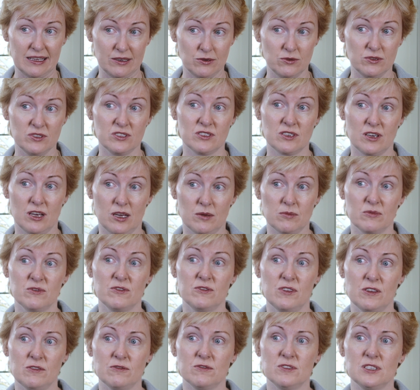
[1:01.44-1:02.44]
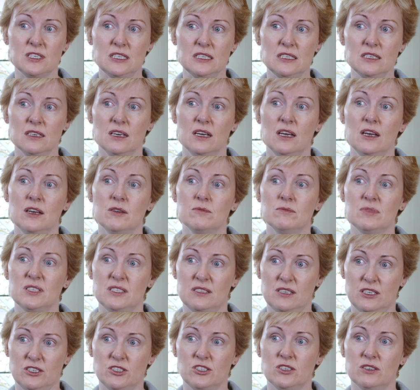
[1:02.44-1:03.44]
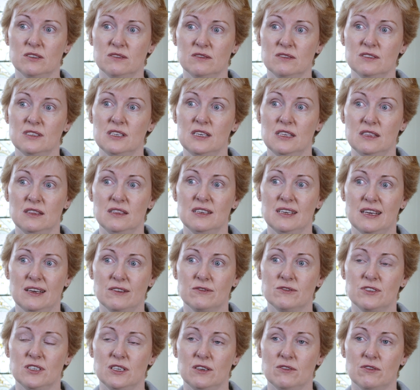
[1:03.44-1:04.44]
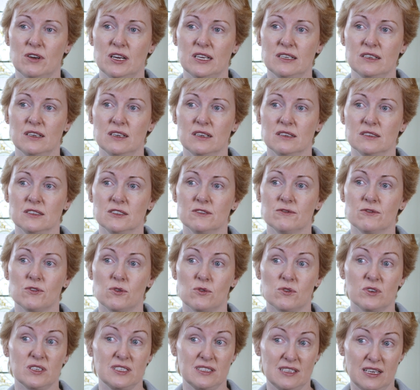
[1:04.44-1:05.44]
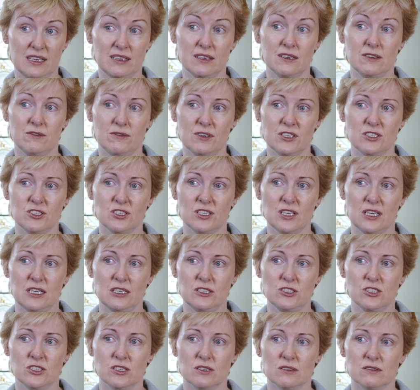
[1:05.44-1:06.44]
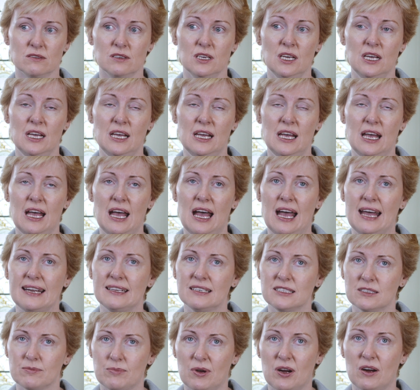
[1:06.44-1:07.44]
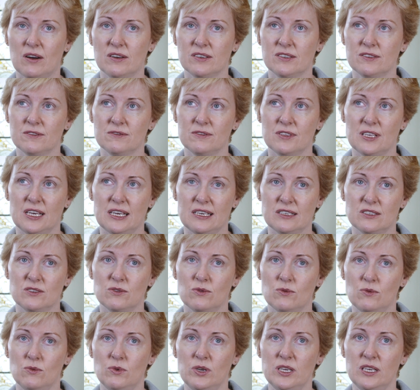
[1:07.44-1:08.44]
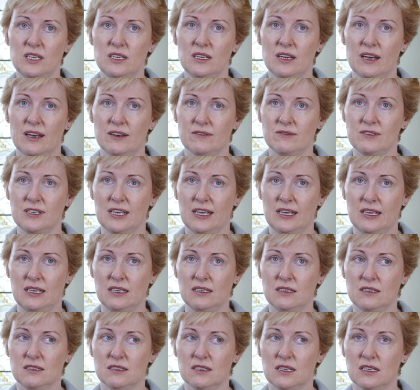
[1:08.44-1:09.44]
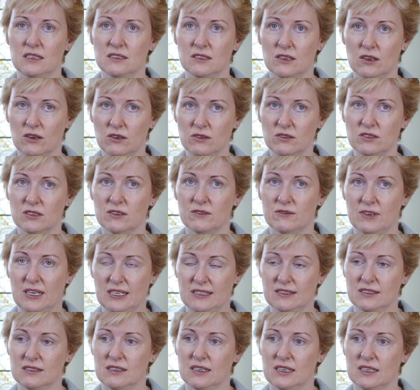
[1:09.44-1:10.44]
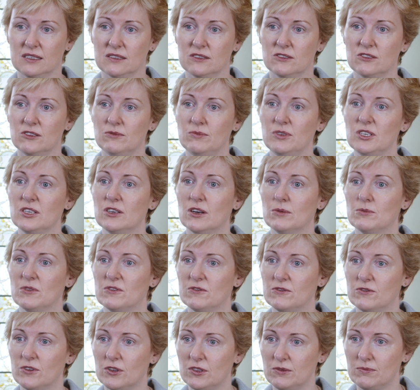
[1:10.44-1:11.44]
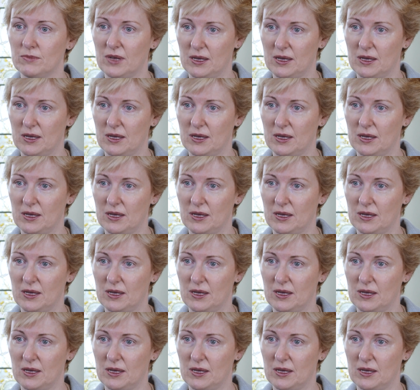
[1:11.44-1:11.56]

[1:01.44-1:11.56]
those top 50 positions in the FT rankings for executive education. And as part of that, we have gained exclusive access to become a full